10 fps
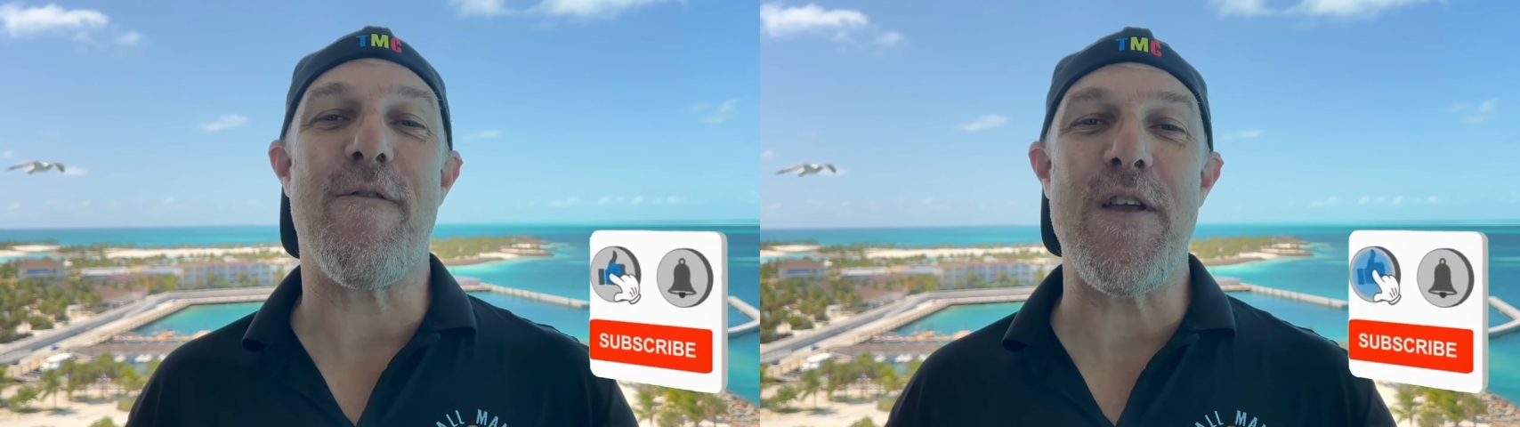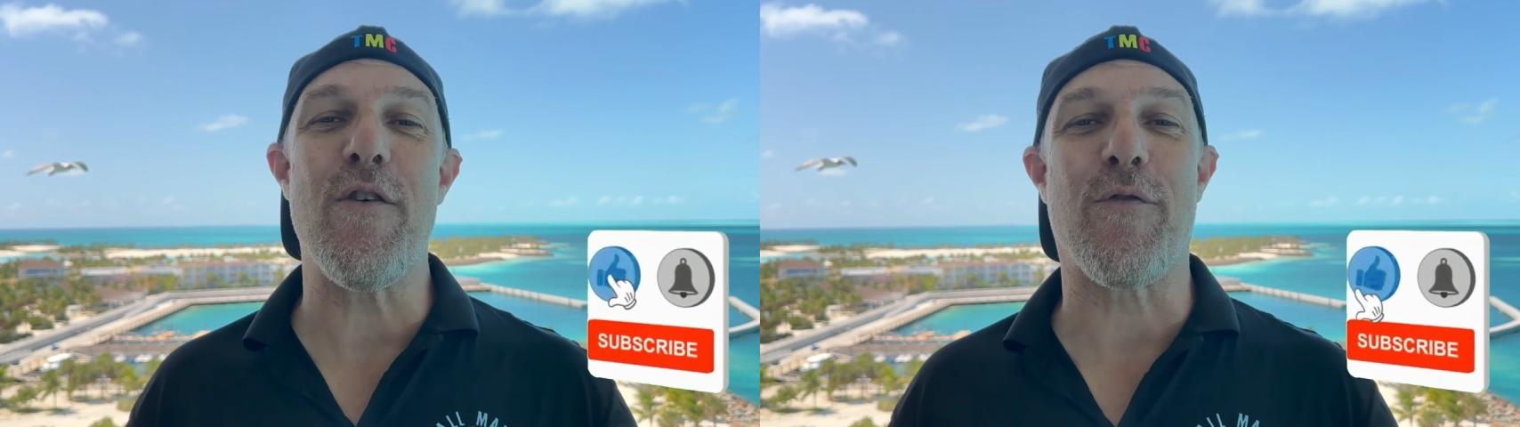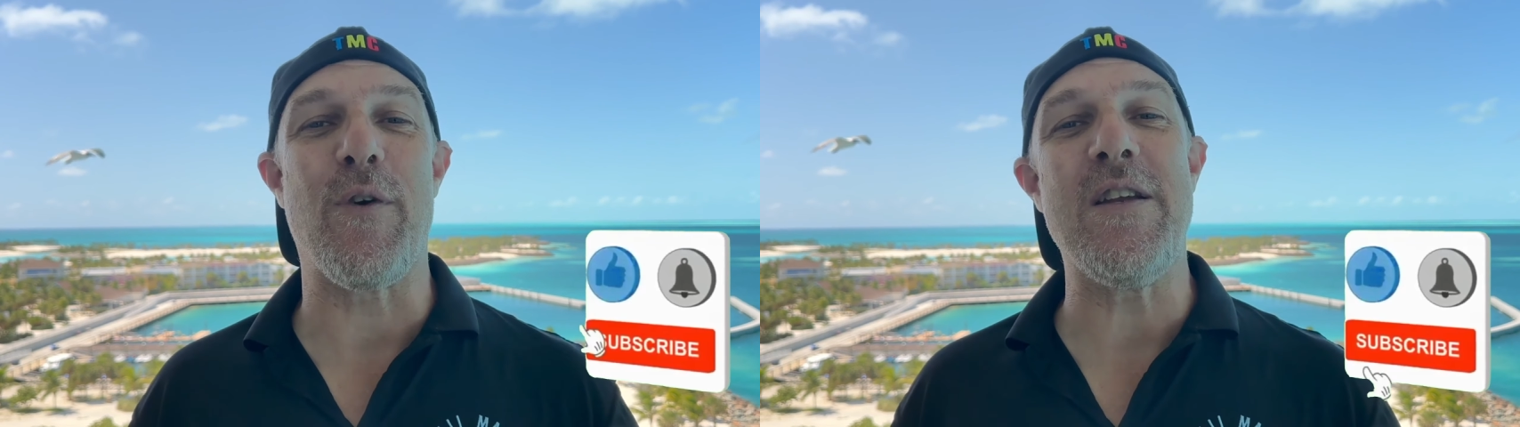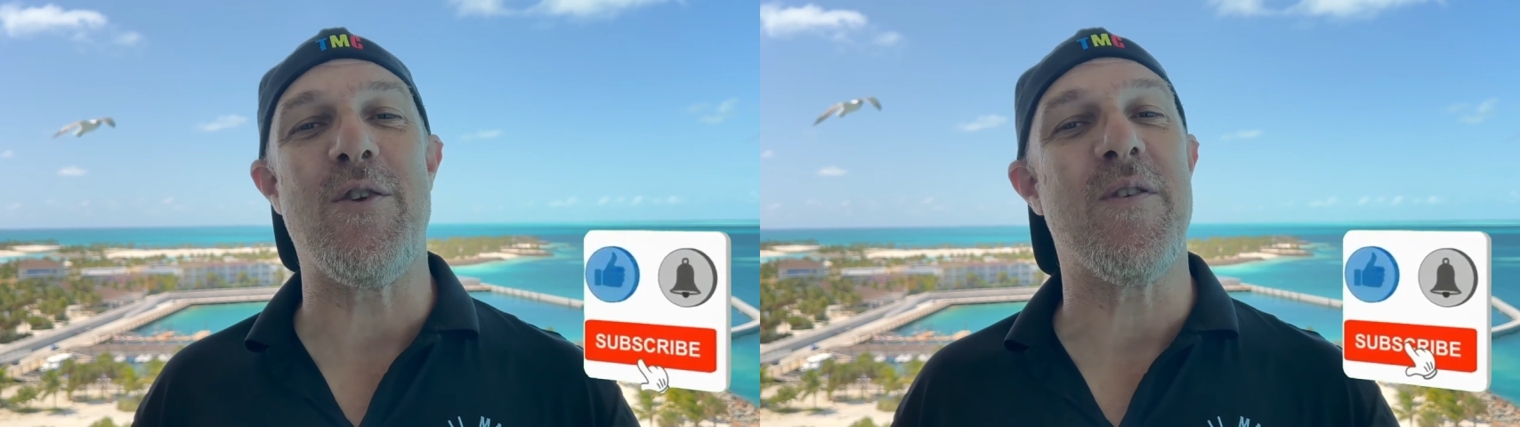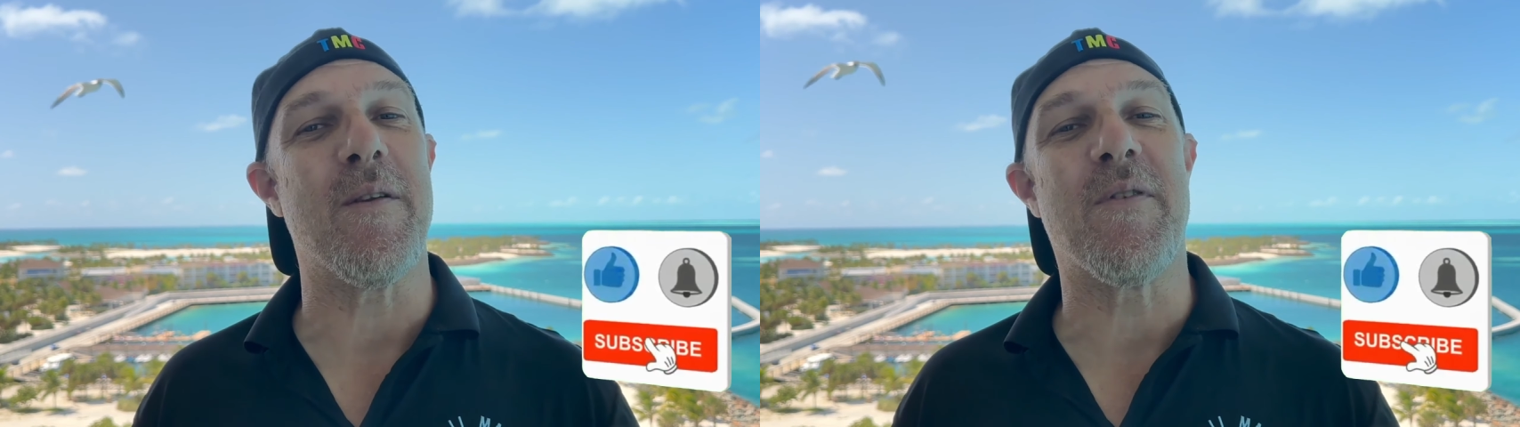feel free
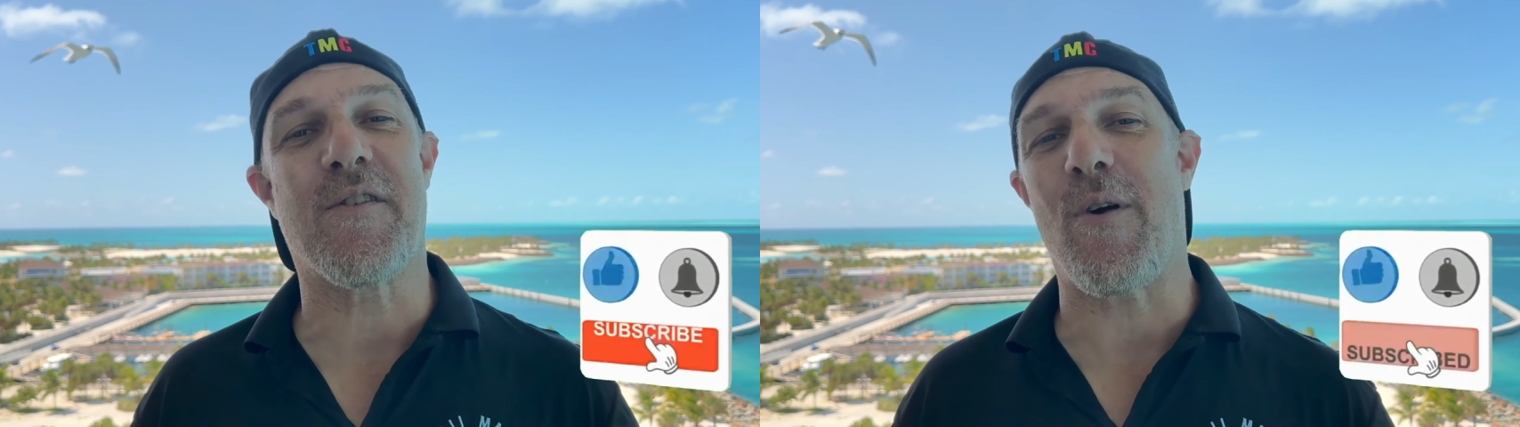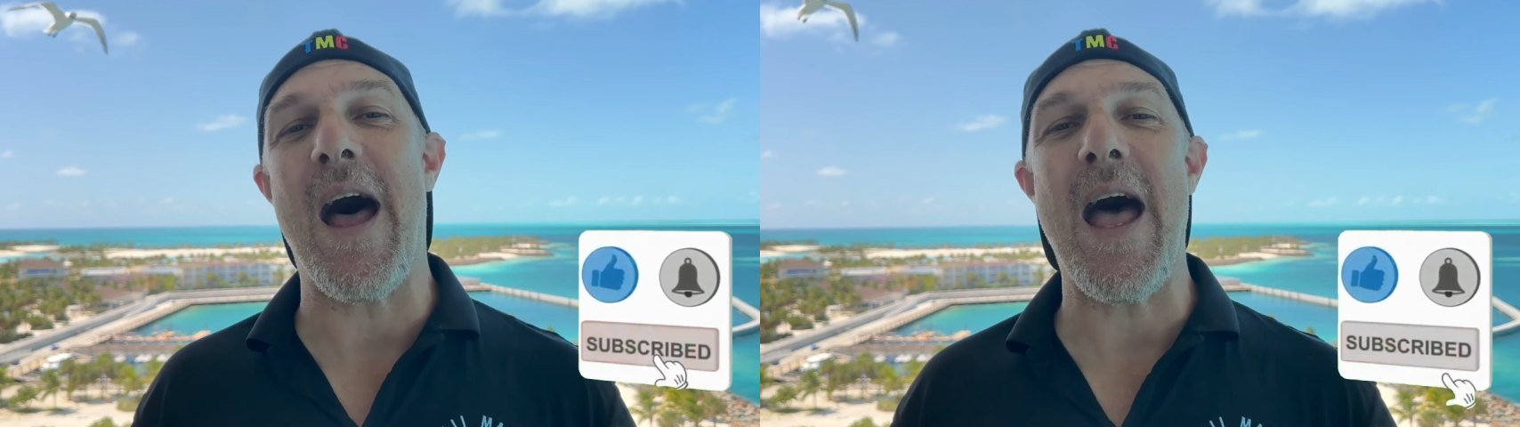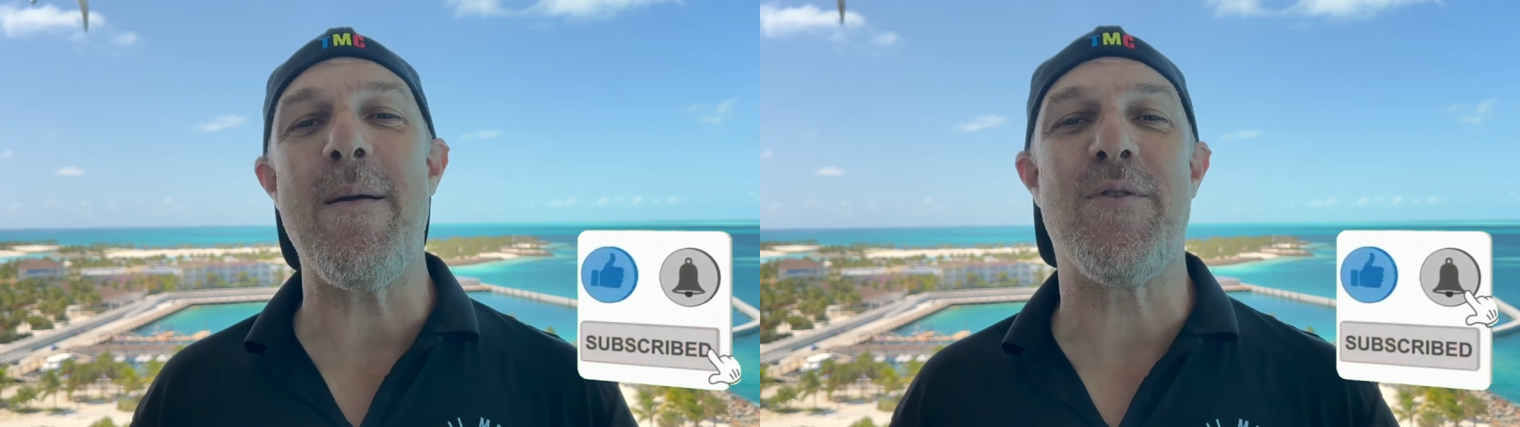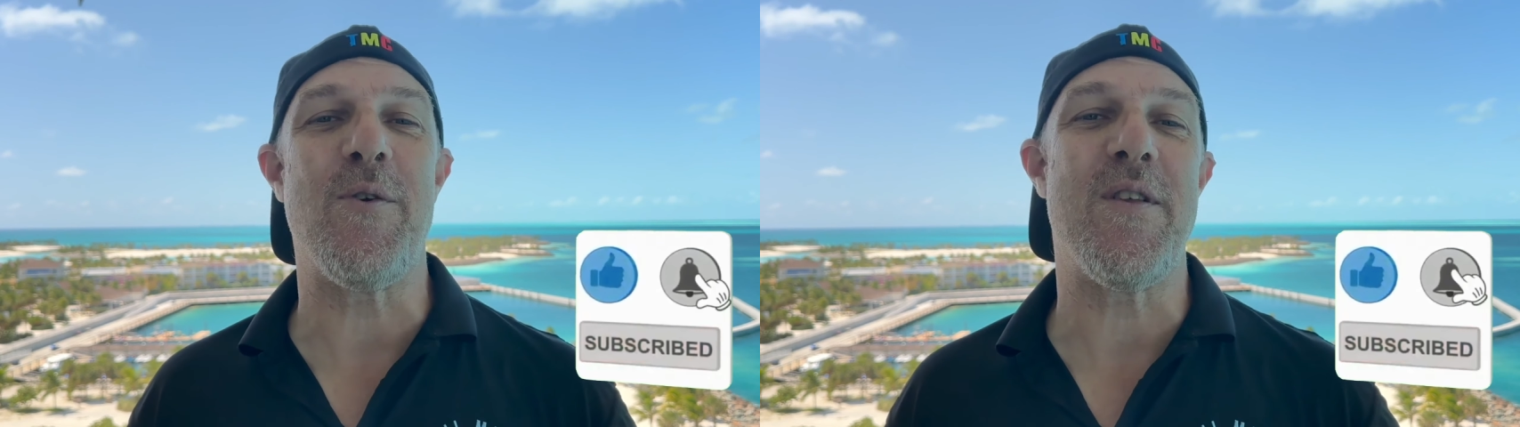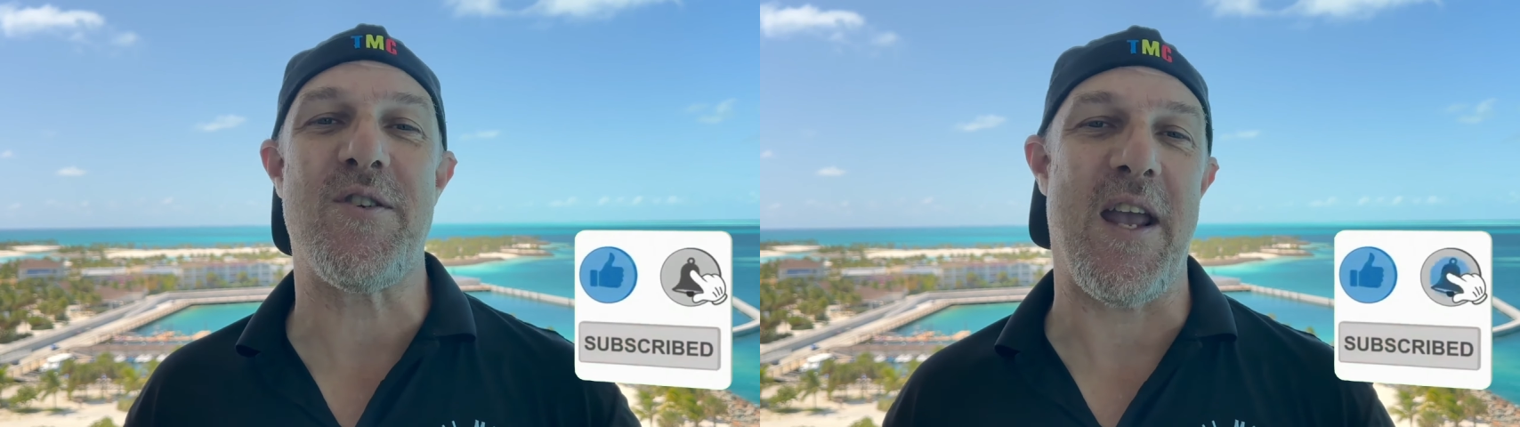to subscribe
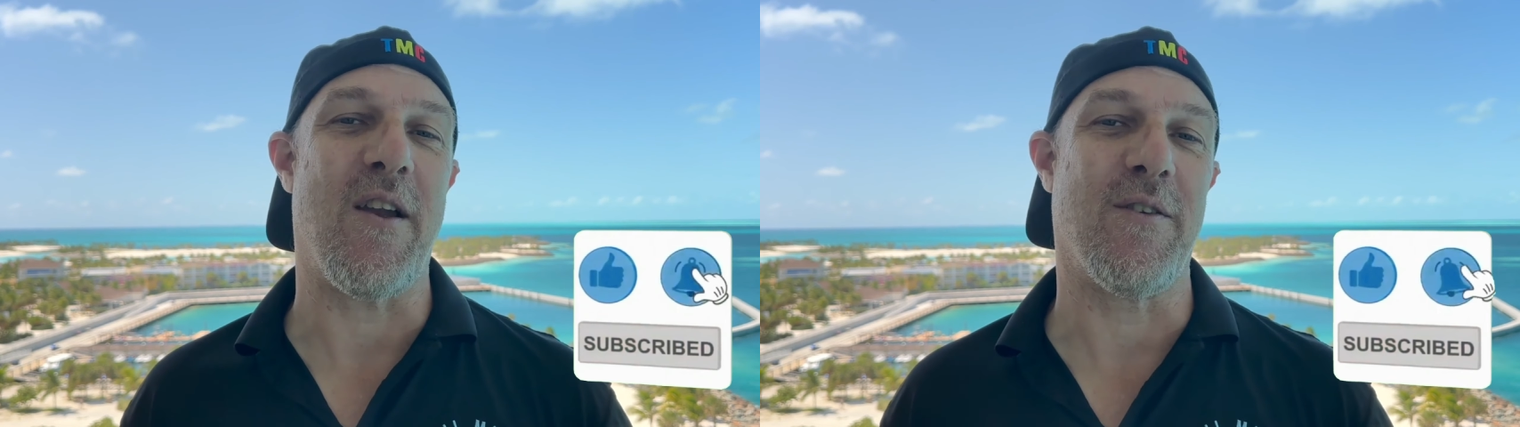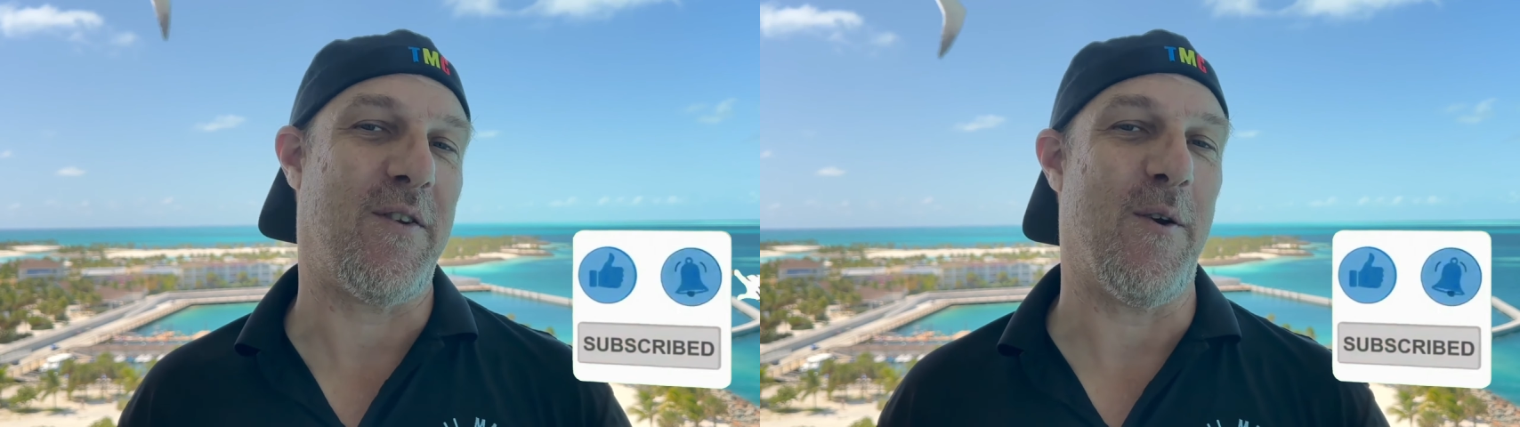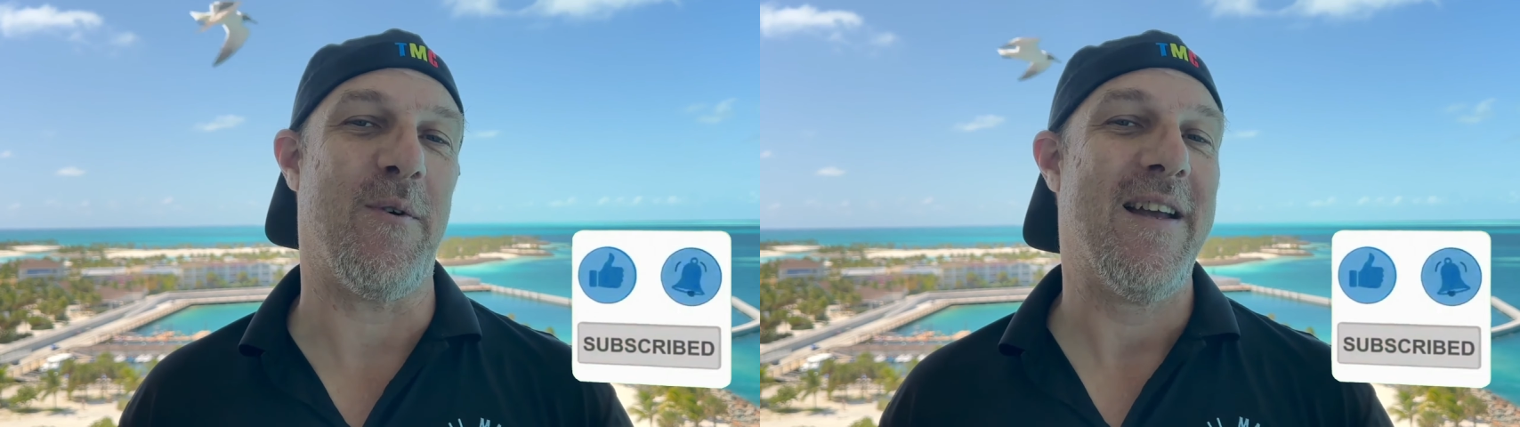to the channel too.